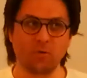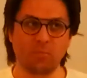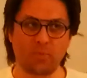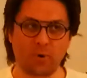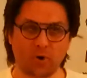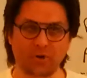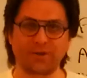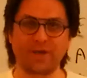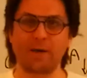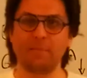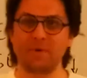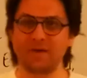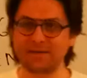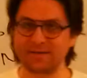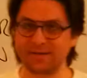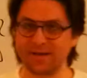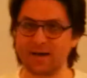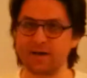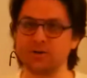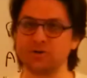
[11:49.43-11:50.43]
carries
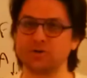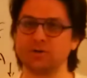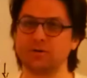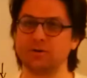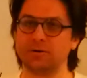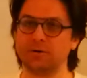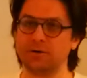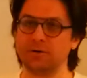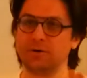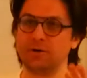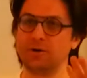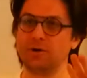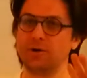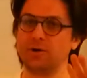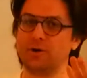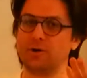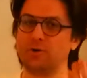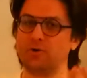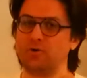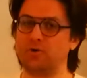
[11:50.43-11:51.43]
the spirit, the genius, and
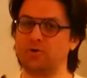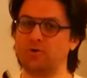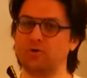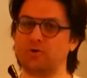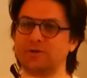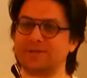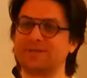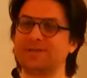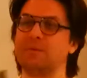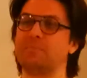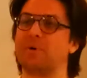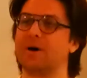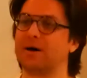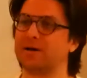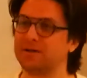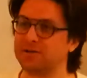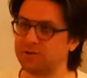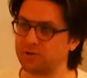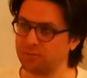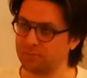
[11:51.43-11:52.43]
the egregore of this
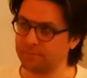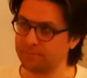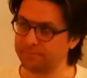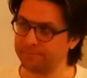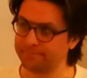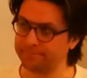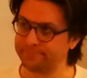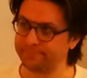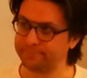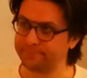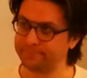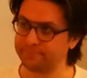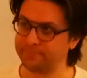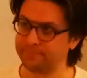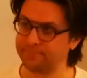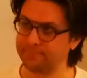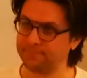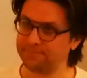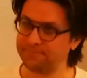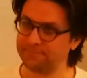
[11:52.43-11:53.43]
message.
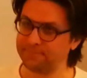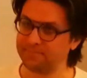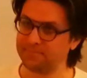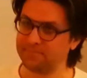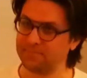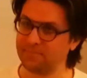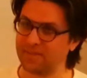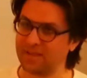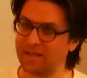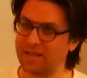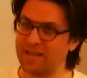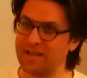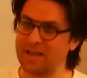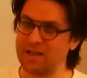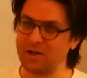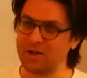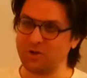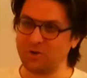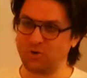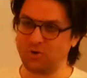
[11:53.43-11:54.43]
The ashes carry
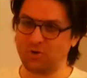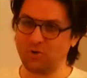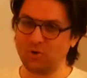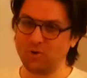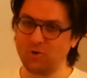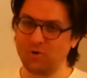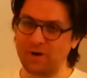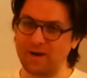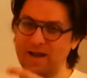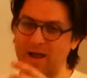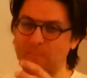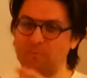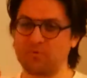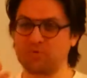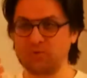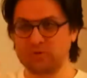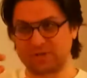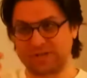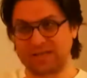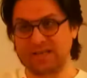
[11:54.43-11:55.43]
a message
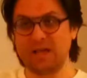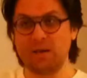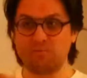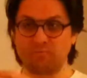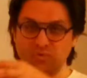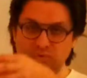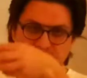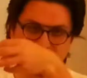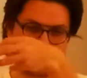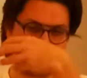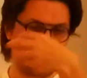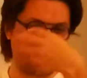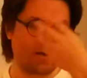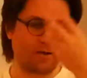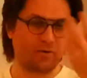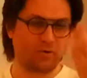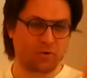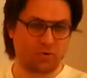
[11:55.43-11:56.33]
of separation.